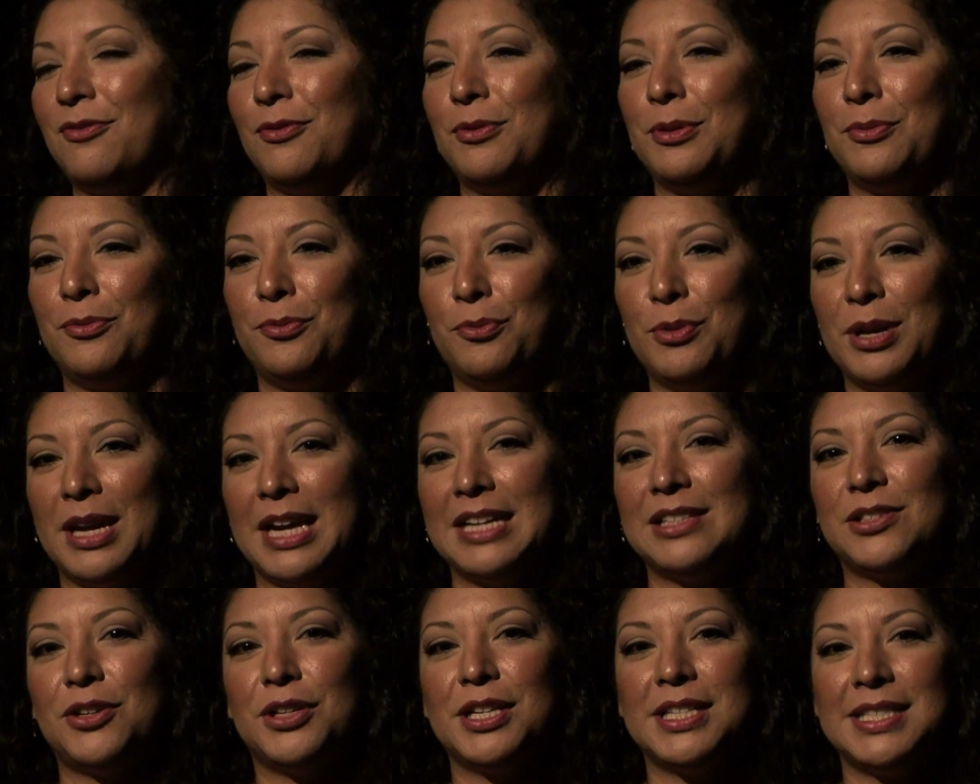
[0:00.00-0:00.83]
But when I
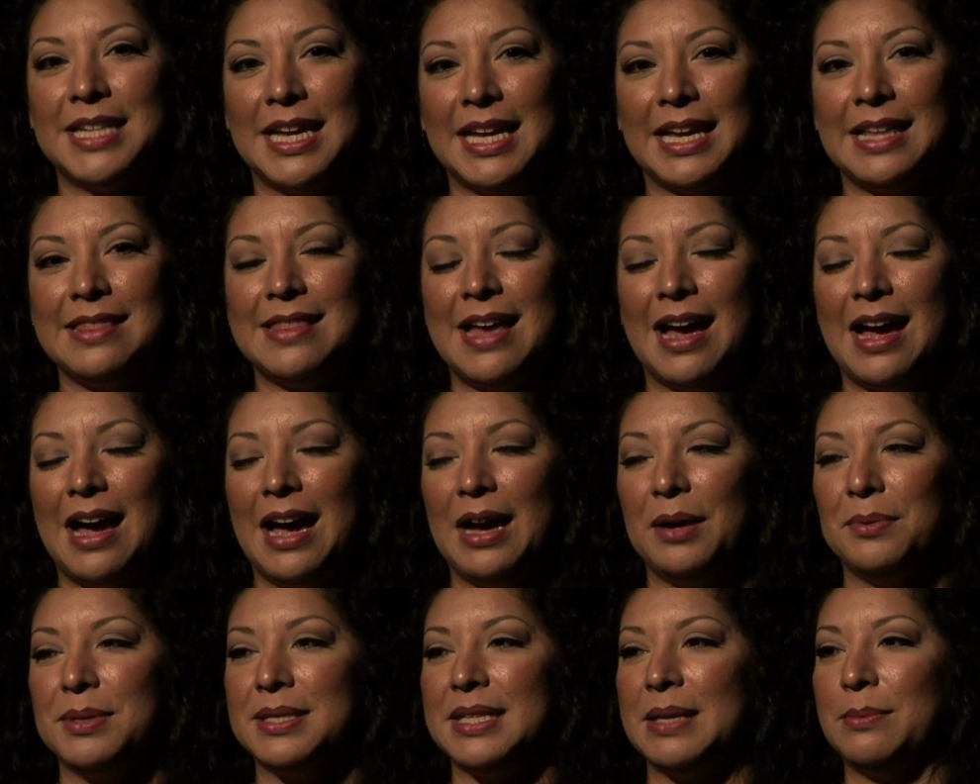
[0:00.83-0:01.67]
started taking that, I
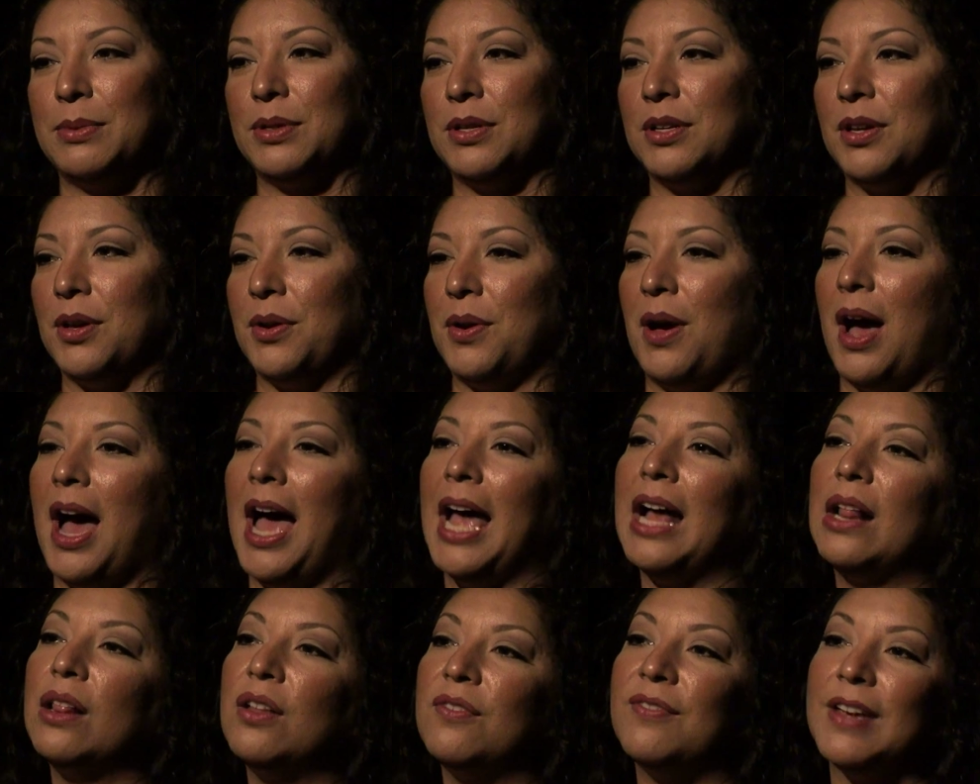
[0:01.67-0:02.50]
was able to go to high
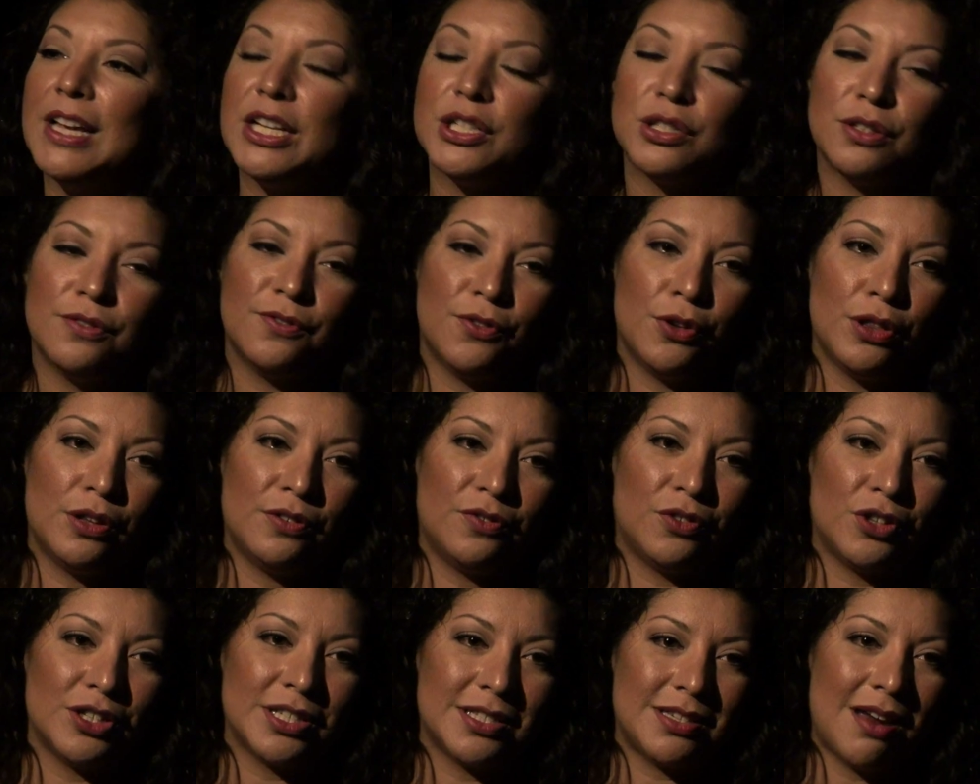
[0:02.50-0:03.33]
elevation for the
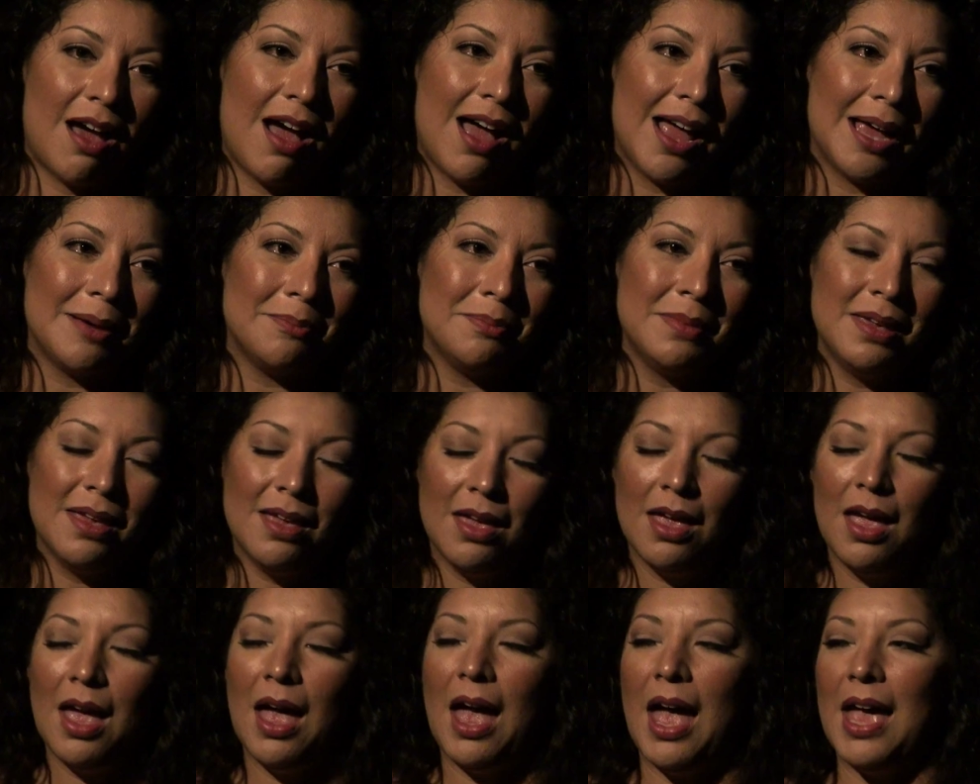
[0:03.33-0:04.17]
first time,
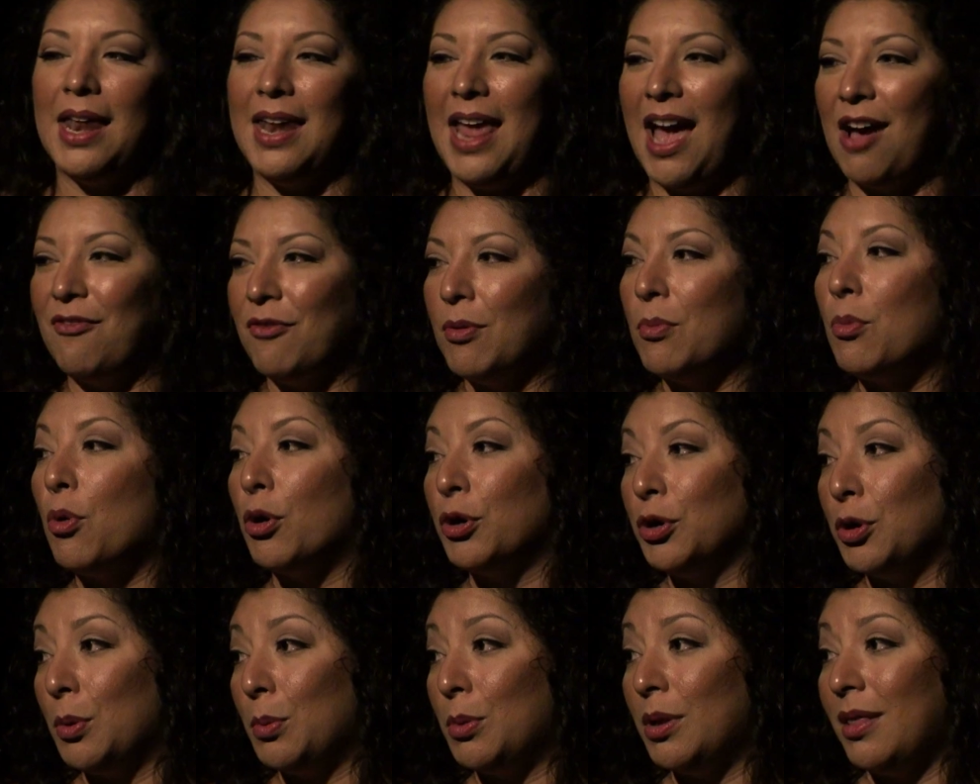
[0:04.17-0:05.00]
and have a more
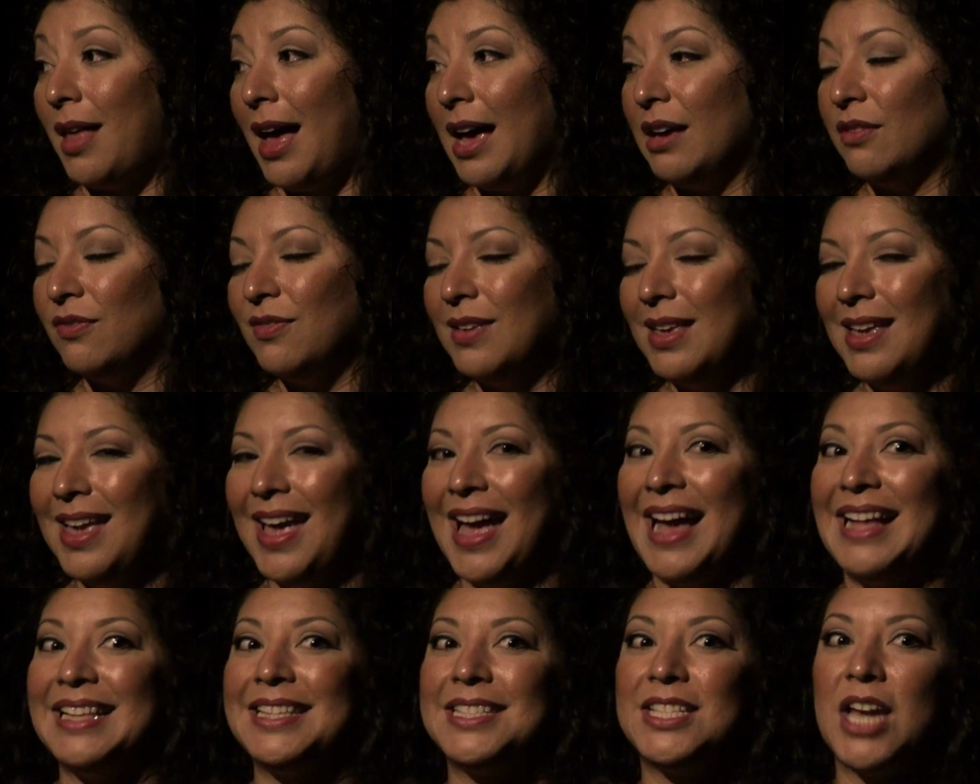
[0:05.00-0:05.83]
normal life
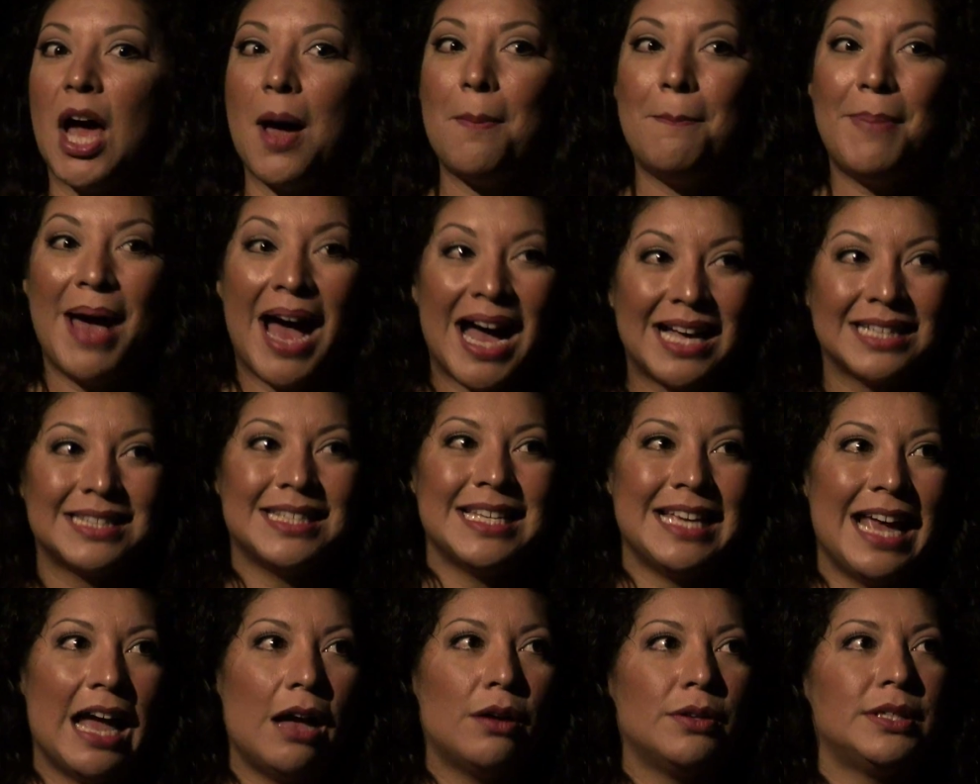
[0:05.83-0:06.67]
and stop
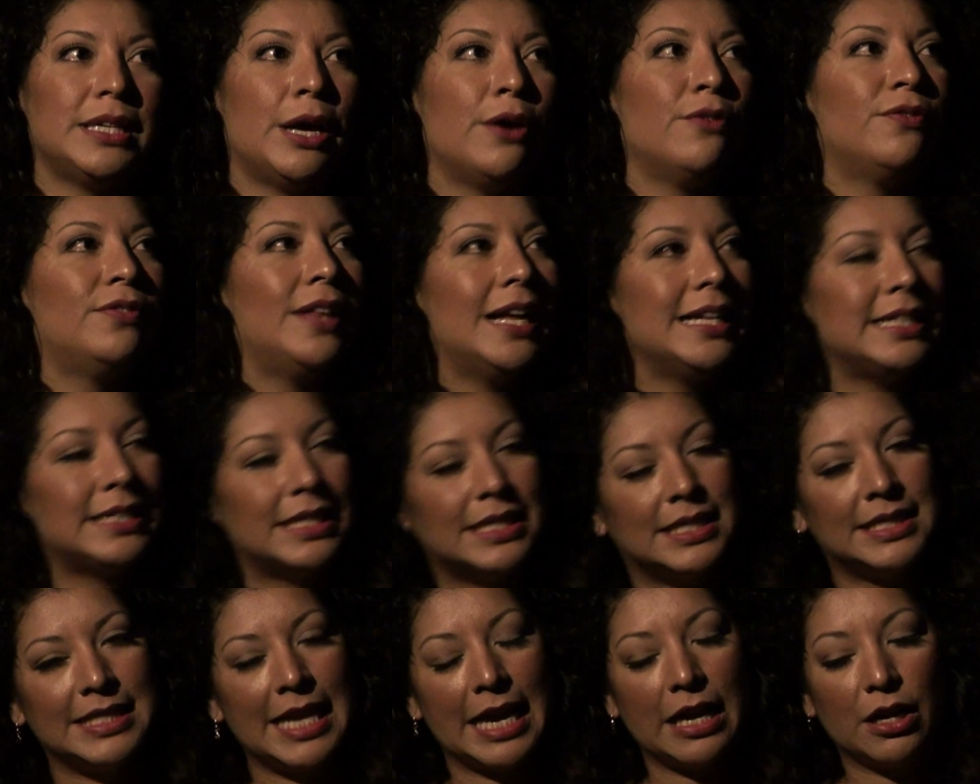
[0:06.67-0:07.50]
passing out down flights of
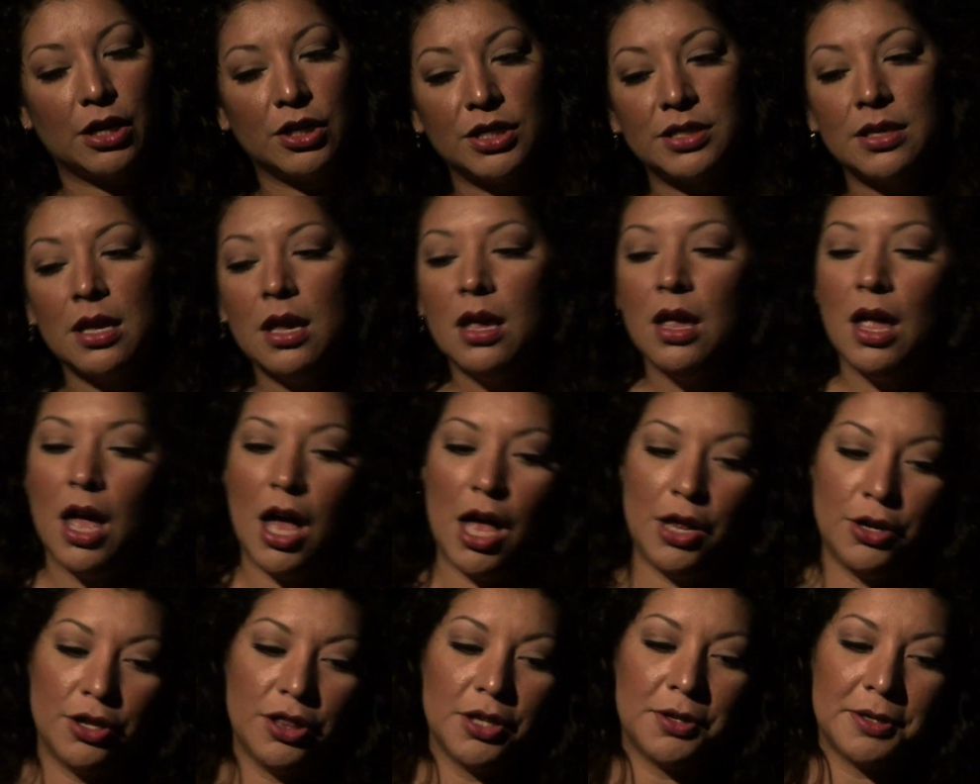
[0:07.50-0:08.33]
stairs,
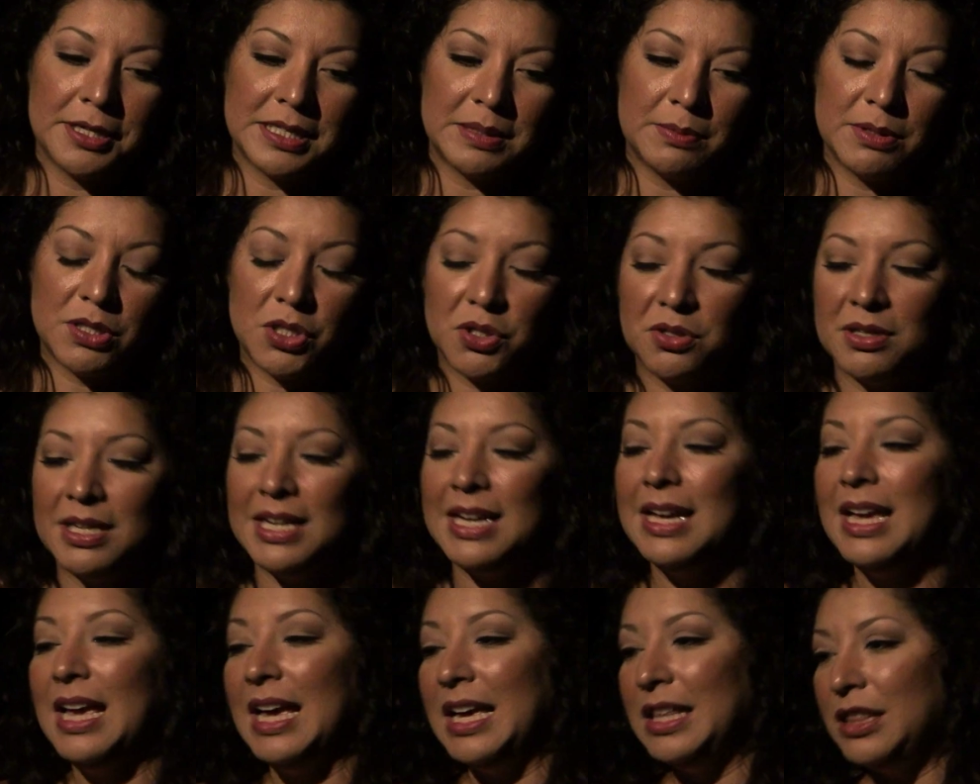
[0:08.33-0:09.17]
under the Christmas tree,
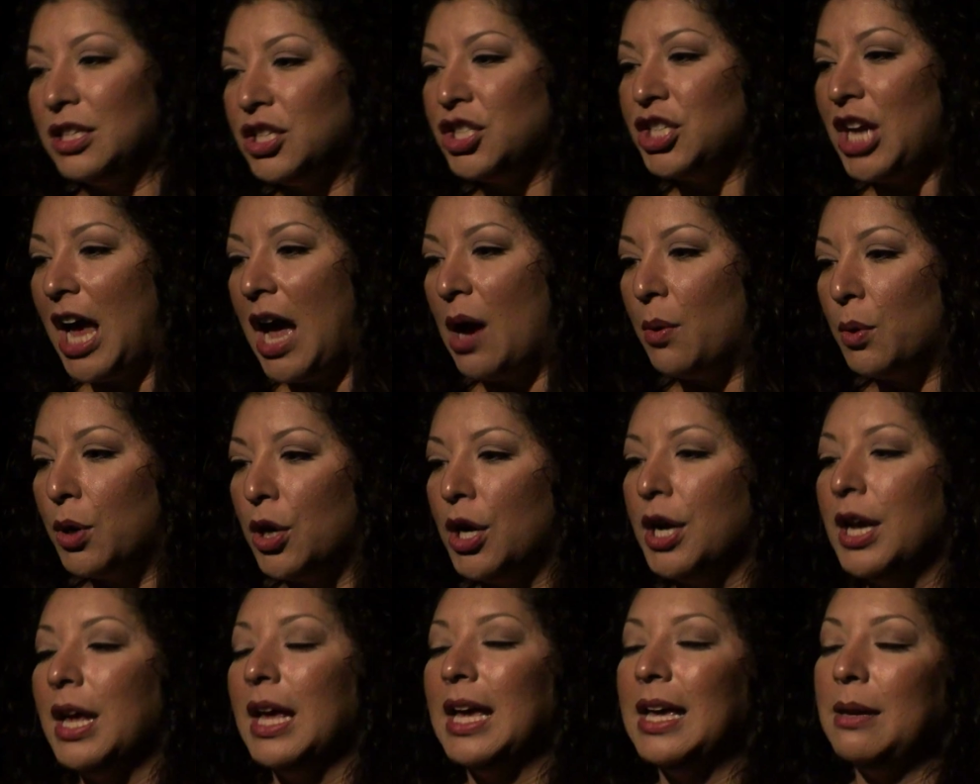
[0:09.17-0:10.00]
in the shower,
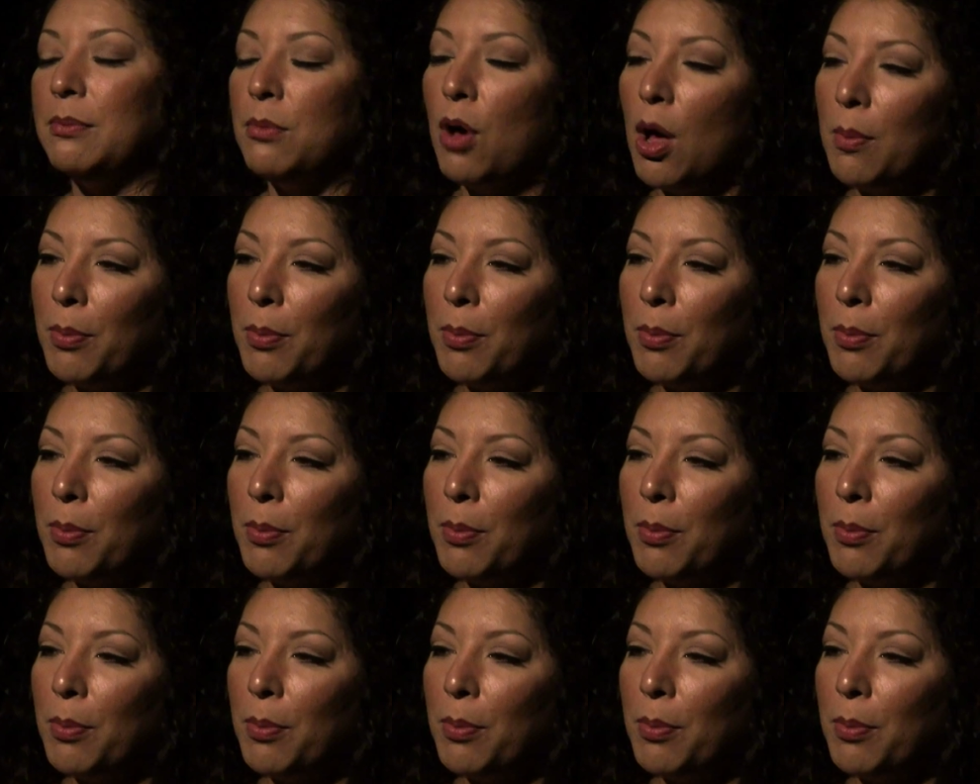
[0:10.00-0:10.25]
in mall